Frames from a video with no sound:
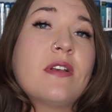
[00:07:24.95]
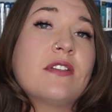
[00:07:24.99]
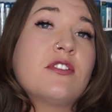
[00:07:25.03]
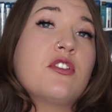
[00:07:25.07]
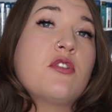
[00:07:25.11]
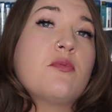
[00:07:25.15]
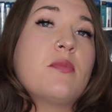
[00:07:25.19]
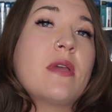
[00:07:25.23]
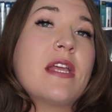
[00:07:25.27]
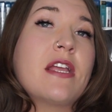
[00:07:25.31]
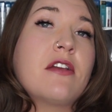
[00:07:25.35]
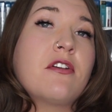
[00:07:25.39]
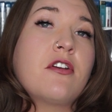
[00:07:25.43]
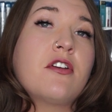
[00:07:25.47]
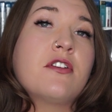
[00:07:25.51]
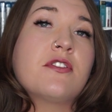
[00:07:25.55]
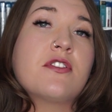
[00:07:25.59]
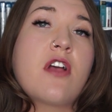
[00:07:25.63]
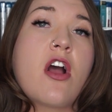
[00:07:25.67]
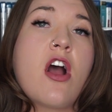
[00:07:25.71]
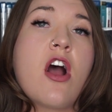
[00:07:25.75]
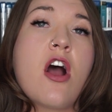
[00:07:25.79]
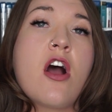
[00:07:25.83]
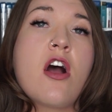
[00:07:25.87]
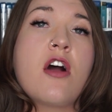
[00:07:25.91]
superheroes
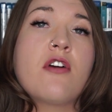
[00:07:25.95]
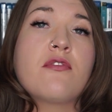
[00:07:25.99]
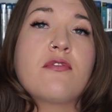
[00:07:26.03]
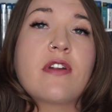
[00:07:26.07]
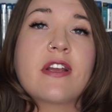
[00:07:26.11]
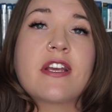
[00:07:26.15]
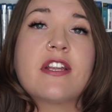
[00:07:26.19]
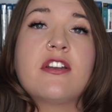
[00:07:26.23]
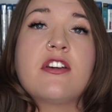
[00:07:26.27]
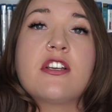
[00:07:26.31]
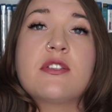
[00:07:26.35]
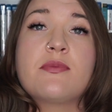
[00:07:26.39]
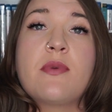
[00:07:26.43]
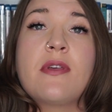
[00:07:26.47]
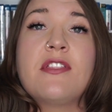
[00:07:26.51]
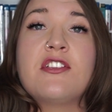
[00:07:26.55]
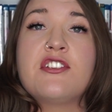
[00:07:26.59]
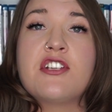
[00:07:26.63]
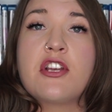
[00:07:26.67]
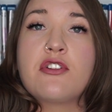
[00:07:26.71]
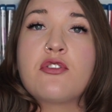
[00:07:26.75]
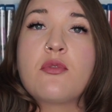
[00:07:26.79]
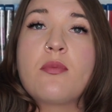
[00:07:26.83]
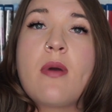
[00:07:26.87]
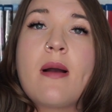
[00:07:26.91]
are recognised by the
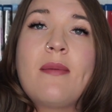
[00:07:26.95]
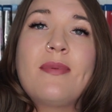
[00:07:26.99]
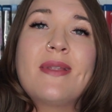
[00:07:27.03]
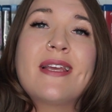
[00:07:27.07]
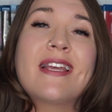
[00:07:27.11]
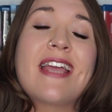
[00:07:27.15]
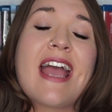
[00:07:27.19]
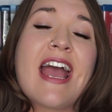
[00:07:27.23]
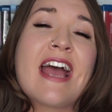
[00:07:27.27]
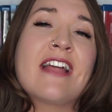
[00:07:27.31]
general public